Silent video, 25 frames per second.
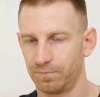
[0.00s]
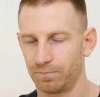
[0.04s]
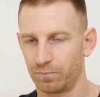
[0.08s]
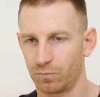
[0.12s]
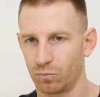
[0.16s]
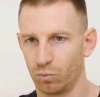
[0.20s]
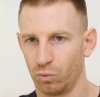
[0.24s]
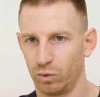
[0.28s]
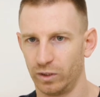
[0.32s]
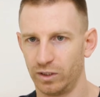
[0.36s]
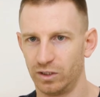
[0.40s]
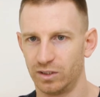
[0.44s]

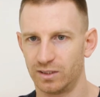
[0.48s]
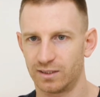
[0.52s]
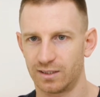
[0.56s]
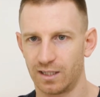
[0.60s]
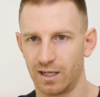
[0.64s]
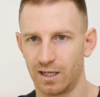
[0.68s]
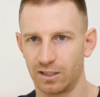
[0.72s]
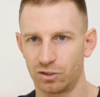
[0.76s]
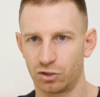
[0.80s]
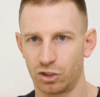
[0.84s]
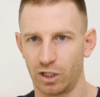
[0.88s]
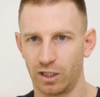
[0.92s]
when you
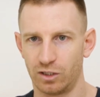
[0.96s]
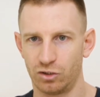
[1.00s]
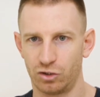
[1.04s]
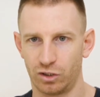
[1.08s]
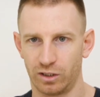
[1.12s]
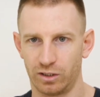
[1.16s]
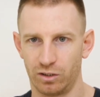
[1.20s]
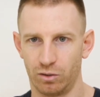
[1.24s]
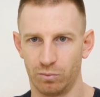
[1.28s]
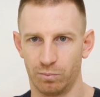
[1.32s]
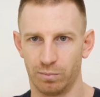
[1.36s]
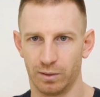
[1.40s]
start
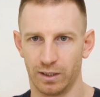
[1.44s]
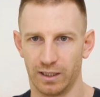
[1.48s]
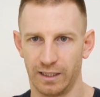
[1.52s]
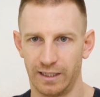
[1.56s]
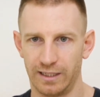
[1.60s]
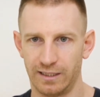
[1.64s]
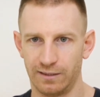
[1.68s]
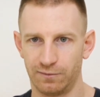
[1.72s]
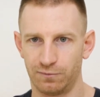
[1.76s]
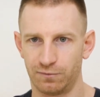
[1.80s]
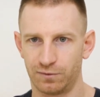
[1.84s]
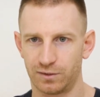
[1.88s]
changing your
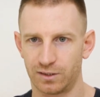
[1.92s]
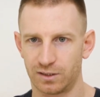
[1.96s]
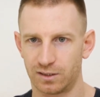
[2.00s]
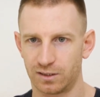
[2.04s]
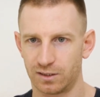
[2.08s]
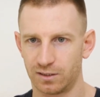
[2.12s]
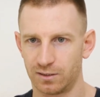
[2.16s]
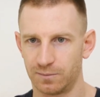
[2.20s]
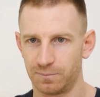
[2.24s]
beliefs,